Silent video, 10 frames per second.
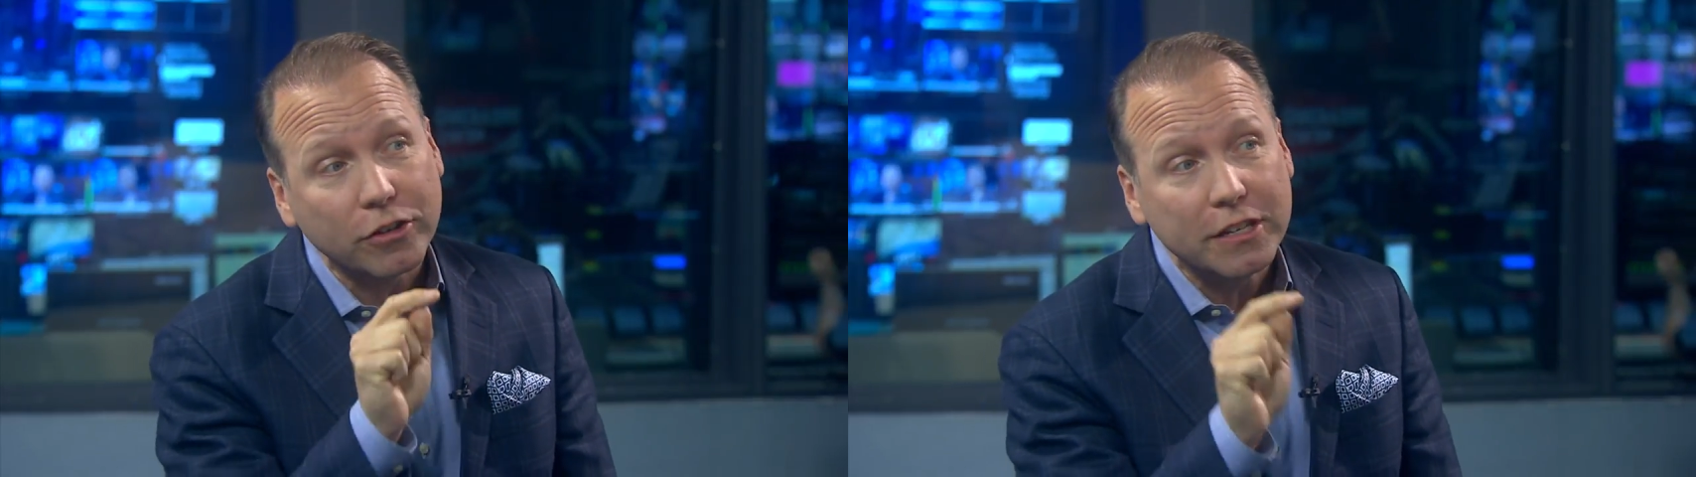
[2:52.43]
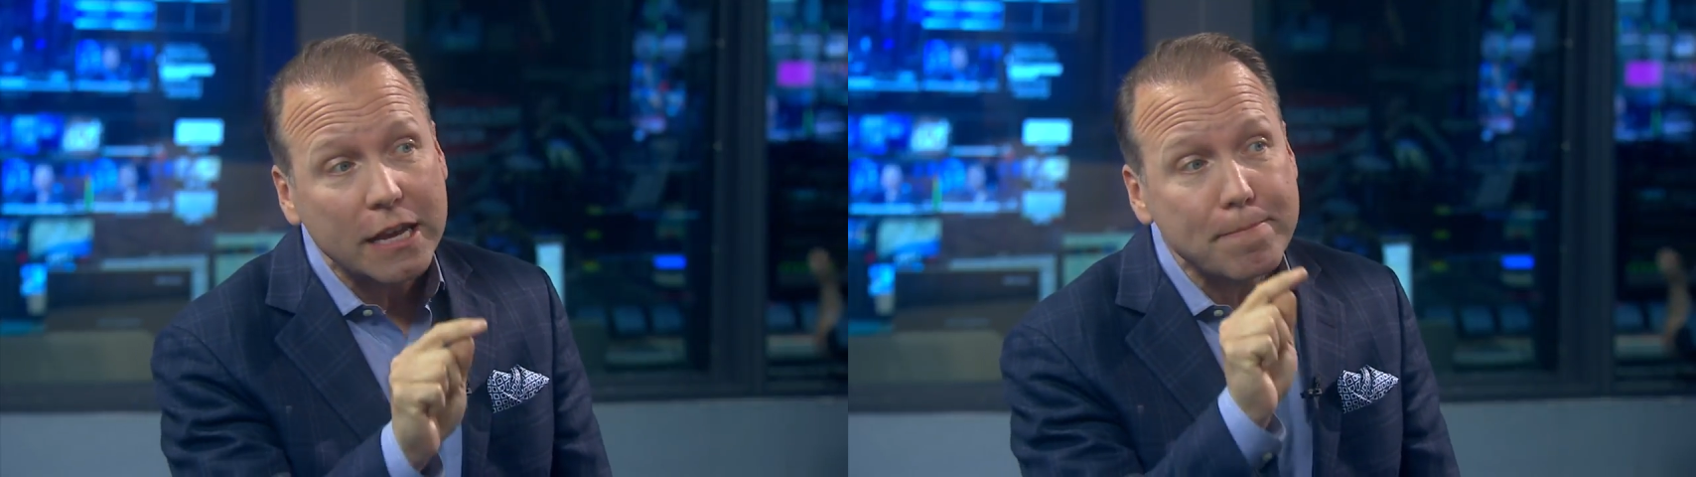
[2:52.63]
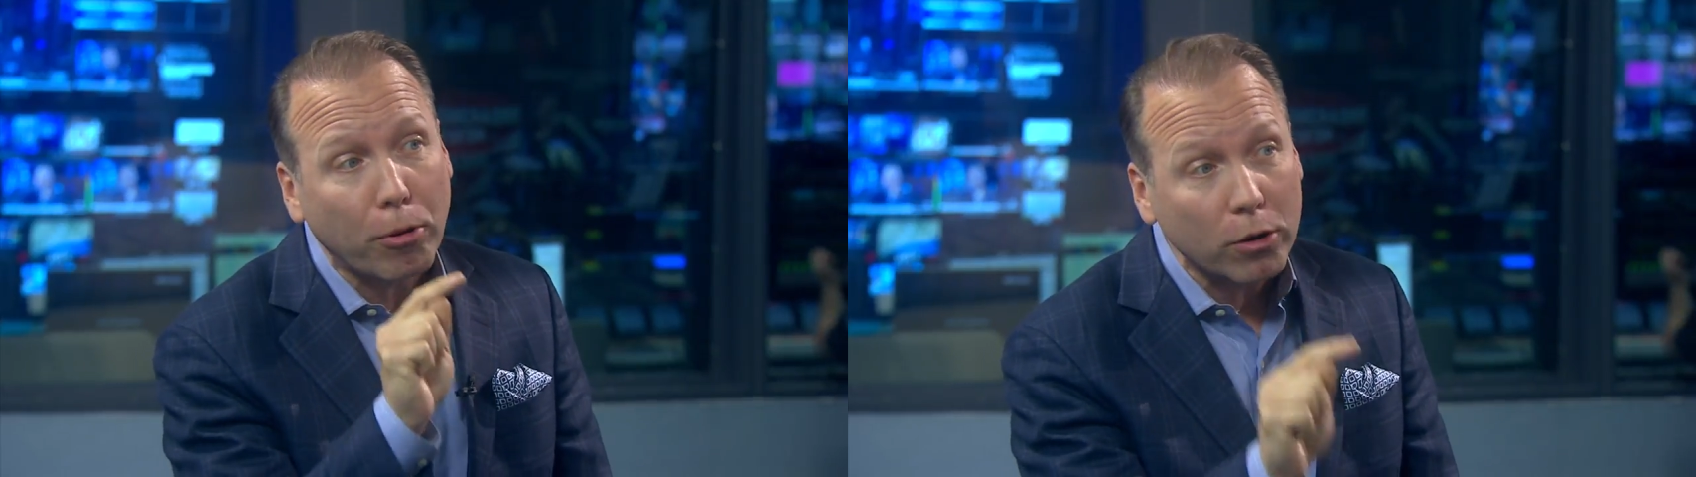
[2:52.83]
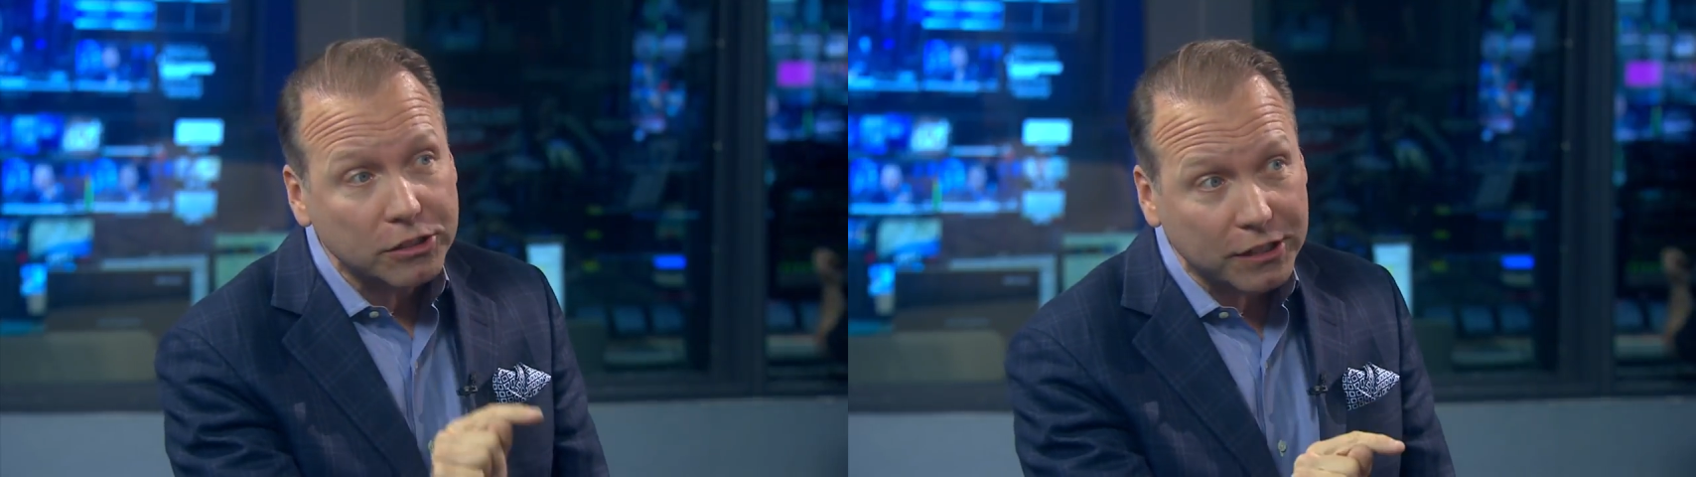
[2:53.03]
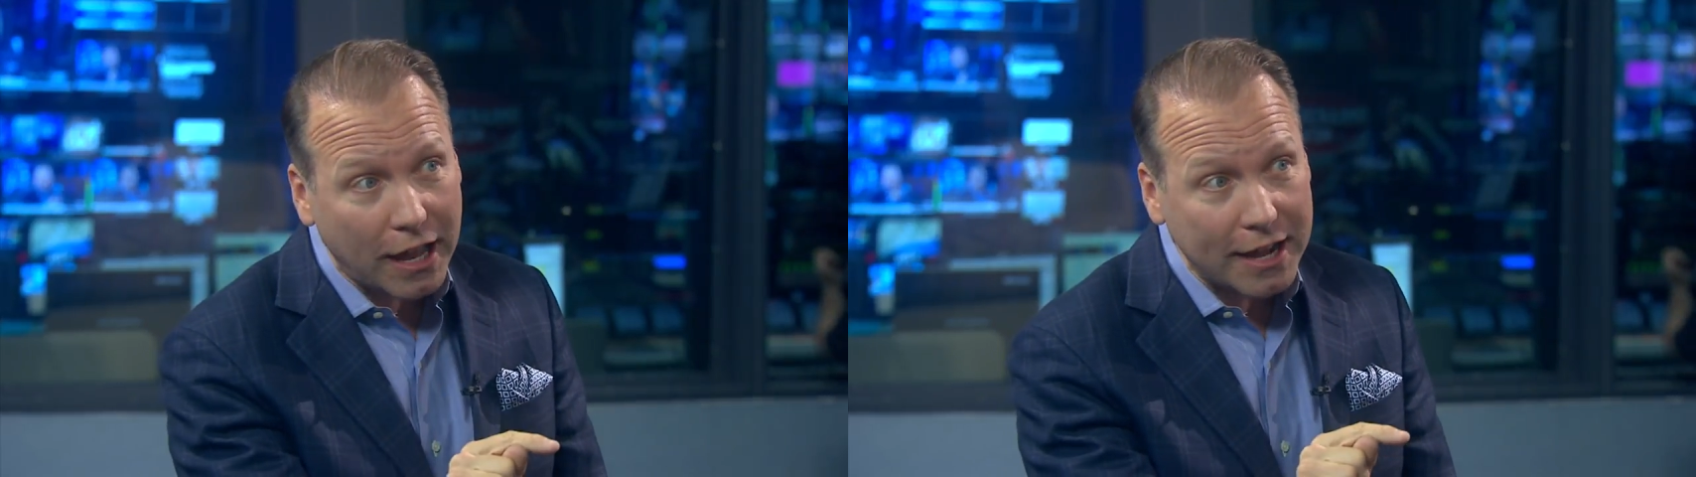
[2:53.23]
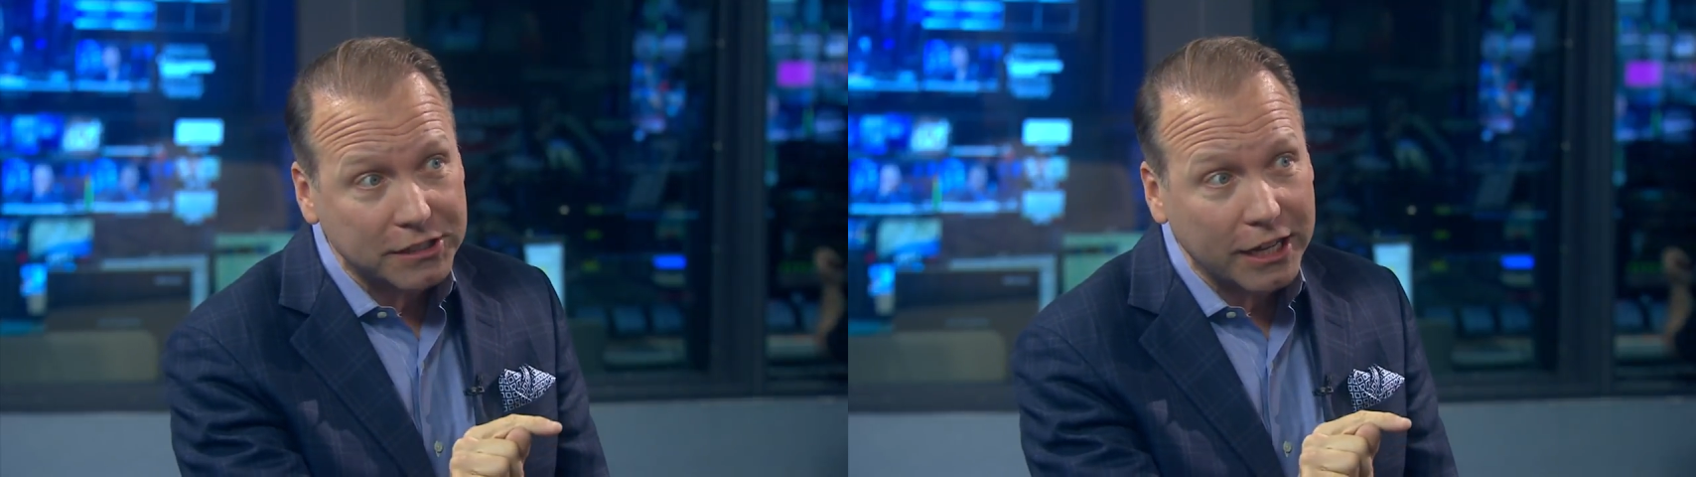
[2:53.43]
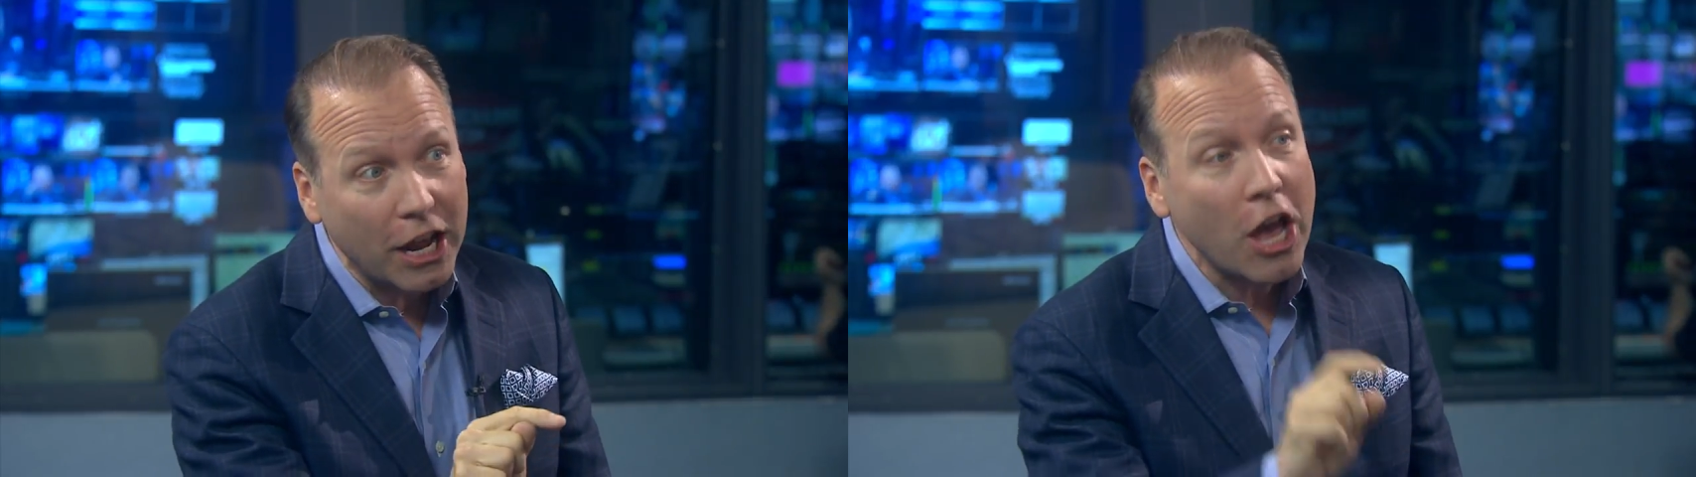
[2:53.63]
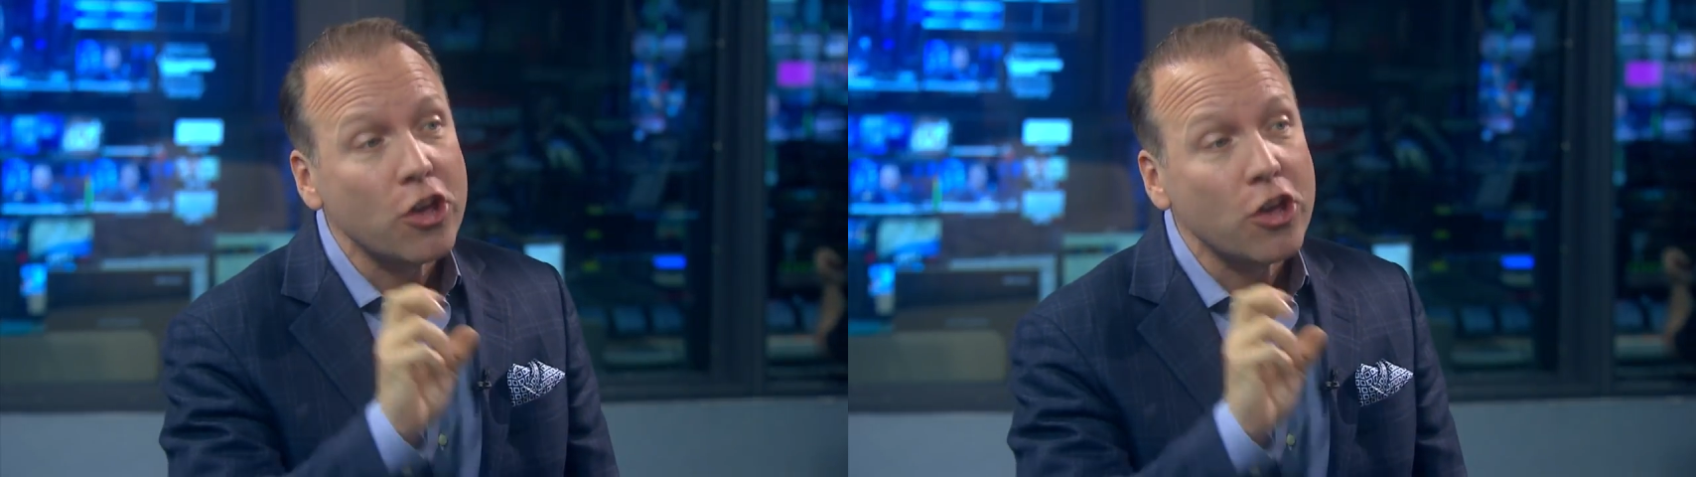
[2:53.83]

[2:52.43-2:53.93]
to depersonalize it.